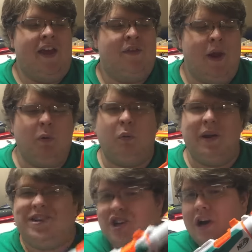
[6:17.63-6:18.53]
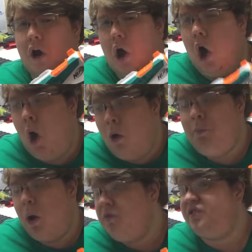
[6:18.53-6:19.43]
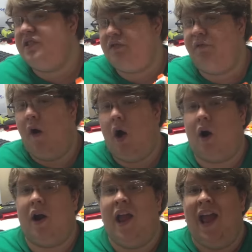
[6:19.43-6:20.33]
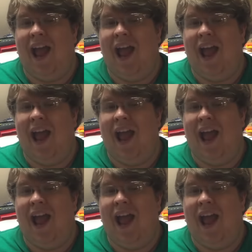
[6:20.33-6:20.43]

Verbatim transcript: They were reaching almost as far